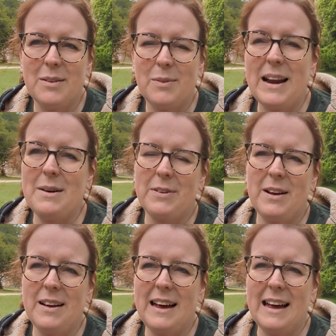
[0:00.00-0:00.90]

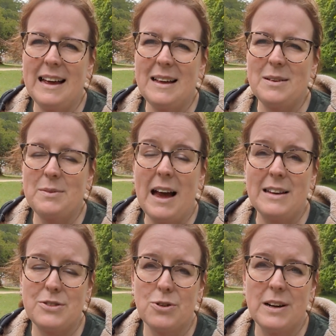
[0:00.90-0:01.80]
whenever I
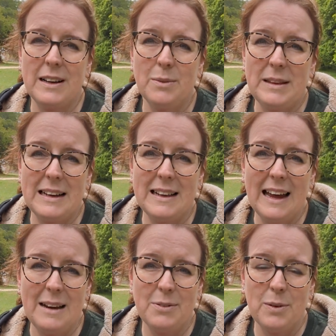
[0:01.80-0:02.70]
struggle with a
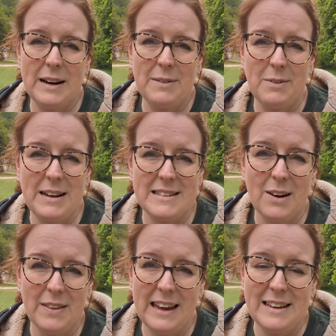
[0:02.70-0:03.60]
client for whatever reason,
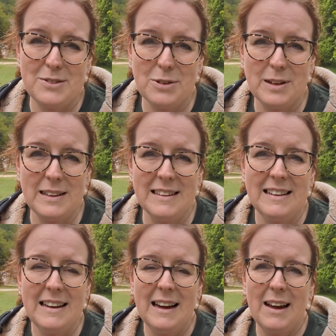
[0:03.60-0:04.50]
or they struggle,
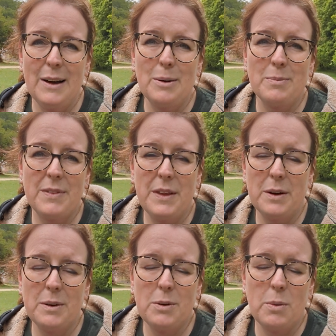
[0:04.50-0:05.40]

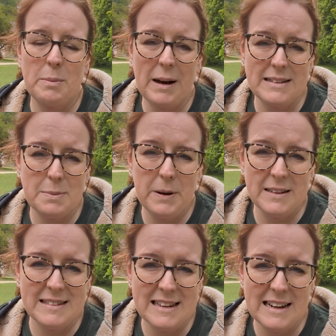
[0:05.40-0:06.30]
that going back to
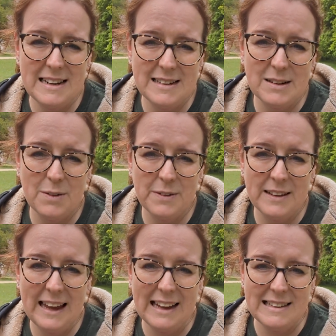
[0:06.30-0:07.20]
person-centered is
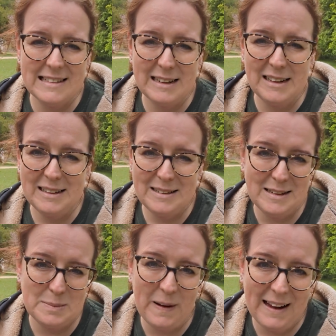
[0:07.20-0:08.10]
often the answer.
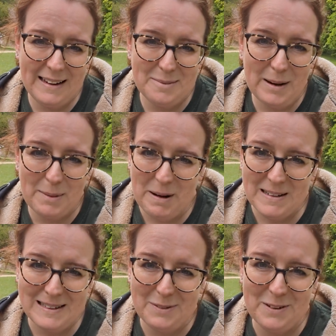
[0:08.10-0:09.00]
Despite my
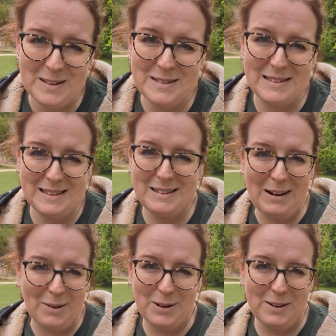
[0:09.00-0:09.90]
best efforts
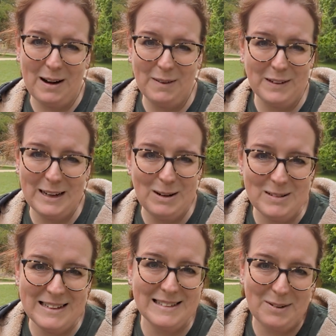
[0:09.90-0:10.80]
around other avenues,
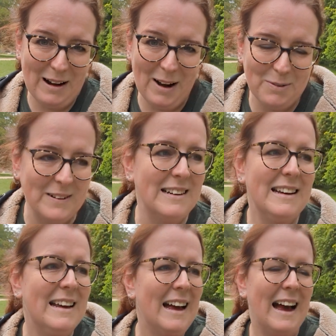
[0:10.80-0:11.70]
it's quite often
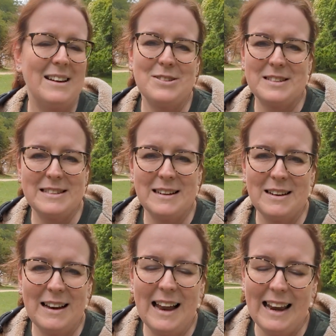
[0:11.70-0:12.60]
I just
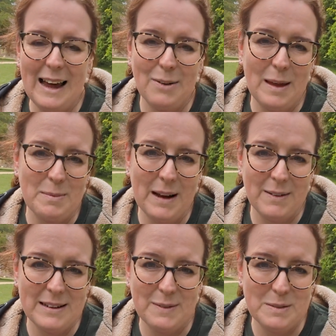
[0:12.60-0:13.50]
allow them
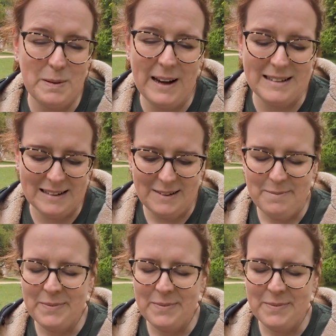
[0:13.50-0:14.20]
to have space.